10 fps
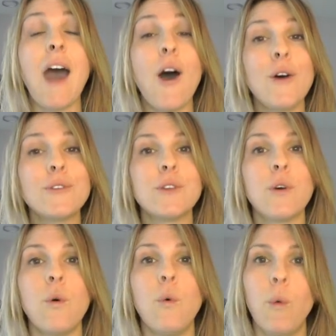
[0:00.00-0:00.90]

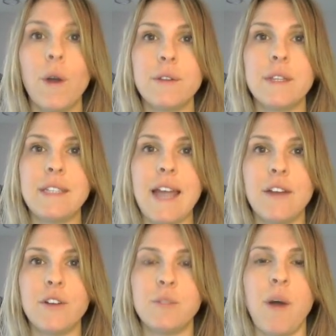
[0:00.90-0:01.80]
Also, what are the
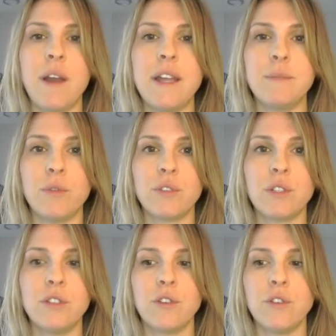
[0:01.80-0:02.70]
standards bodies most
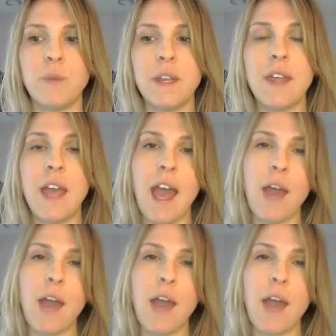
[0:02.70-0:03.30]
concerned with,